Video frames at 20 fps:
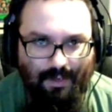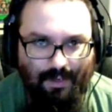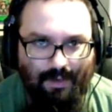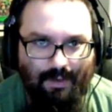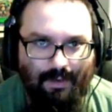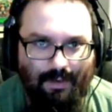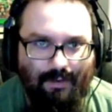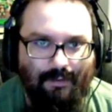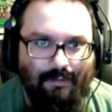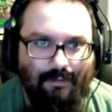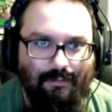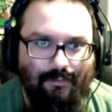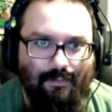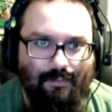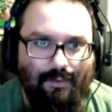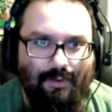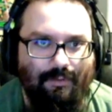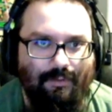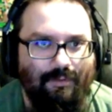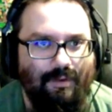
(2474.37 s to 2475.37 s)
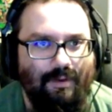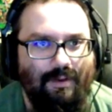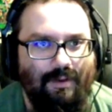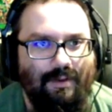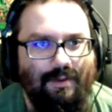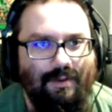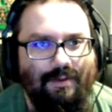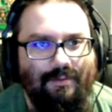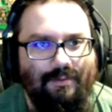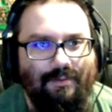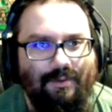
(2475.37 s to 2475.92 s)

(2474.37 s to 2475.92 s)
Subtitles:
edited one right now.